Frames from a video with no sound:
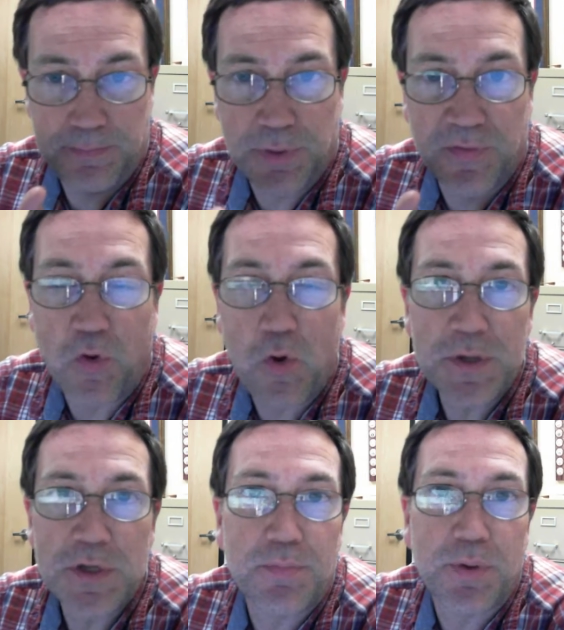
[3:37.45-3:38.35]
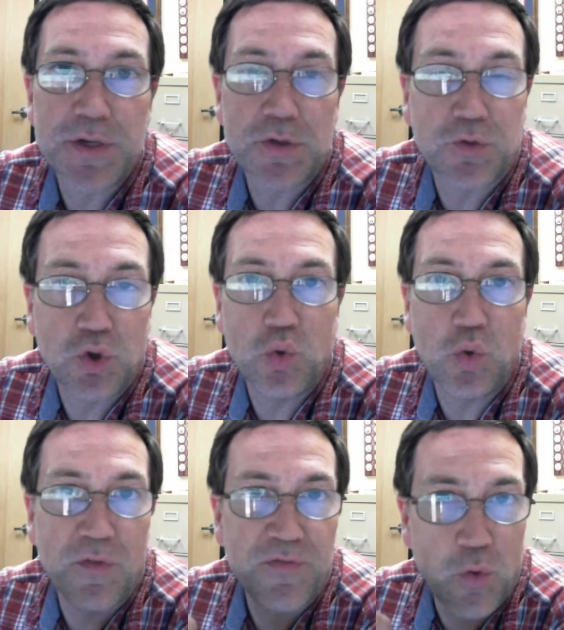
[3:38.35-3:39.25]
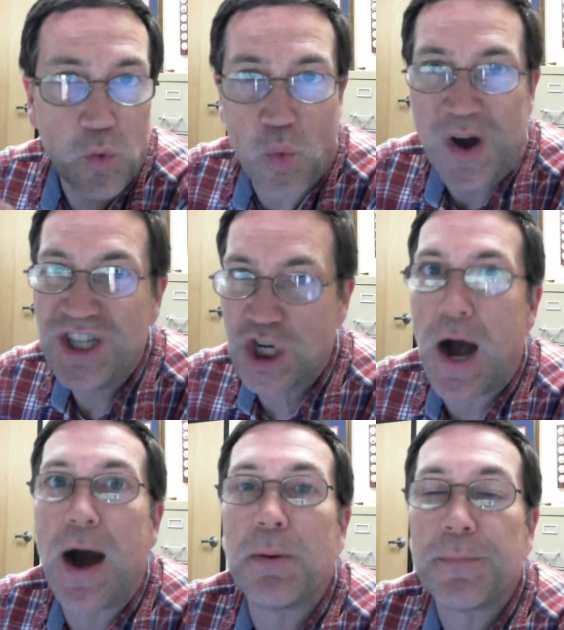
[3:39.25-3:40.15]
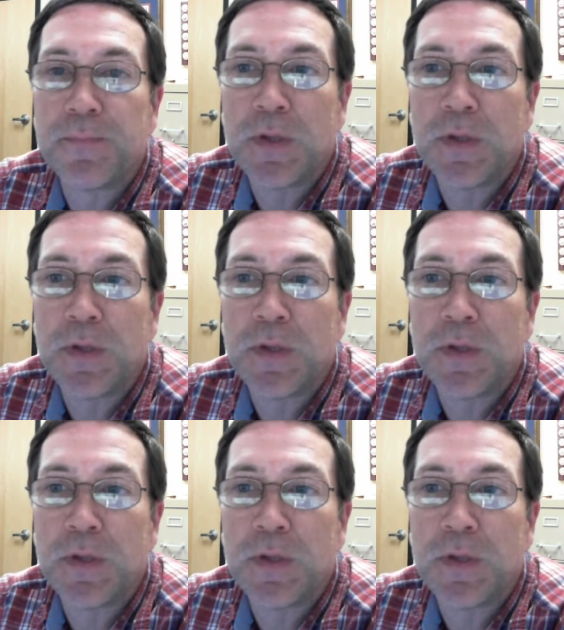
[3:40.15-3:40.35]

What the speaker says: performance appraisal tool for one job,